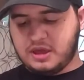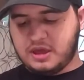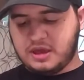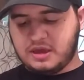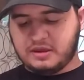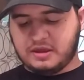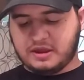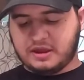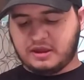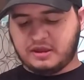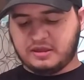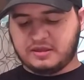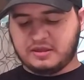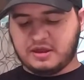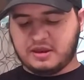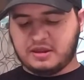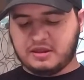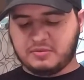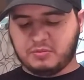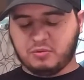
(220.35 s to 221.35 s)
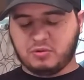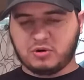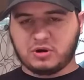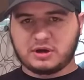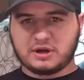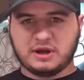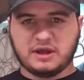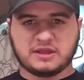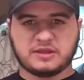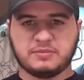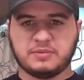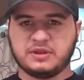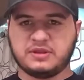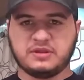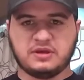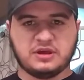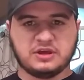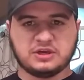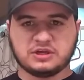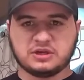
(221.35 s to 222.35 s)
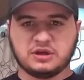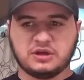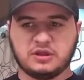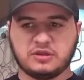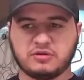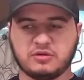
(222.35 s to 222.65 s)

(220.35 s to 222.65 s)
and like you said, it's more customization.